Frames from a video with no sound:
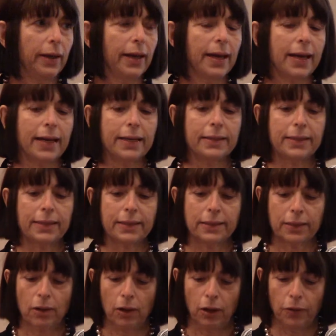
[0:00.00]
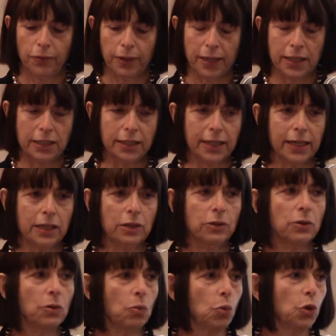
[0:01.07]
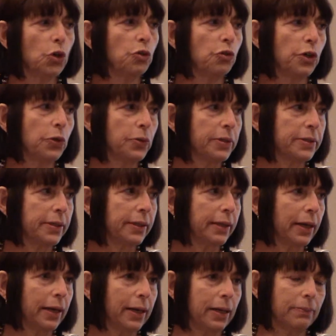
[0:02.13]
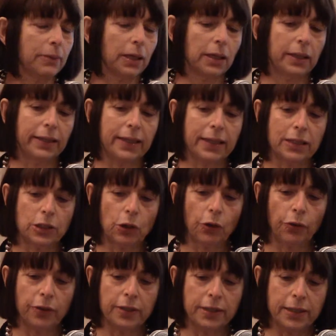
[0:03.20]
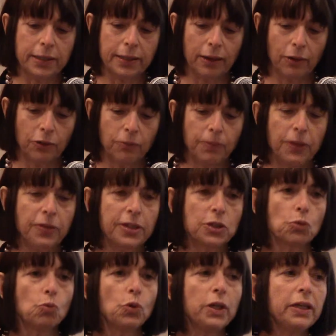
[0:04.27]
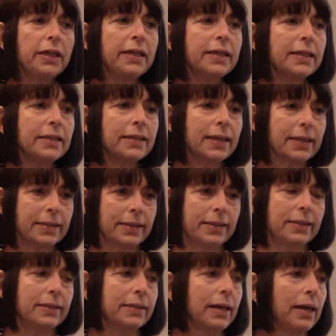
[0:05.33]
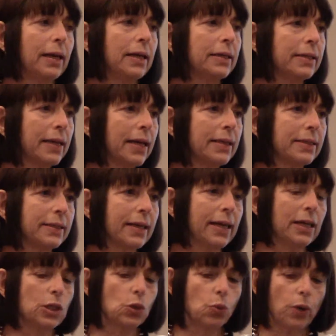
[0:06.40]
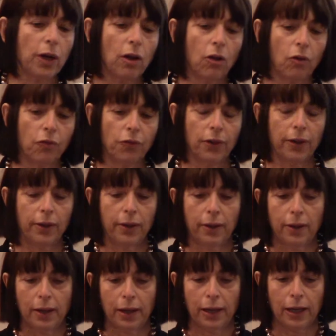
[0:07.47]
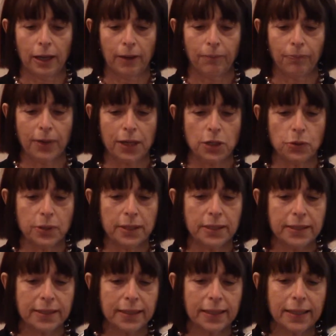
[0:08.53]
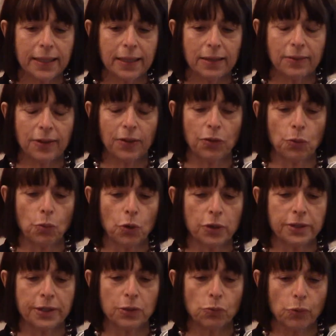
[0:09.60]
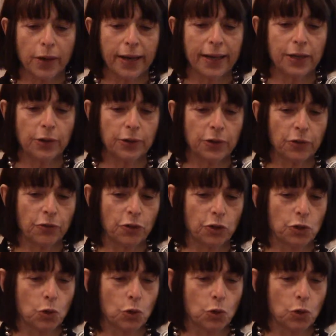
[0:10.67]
And it's called the Educator Word Frequency Guide. I'm not going to get into all the details, but this really indexes text K-12. And you can see that the words in red are in the first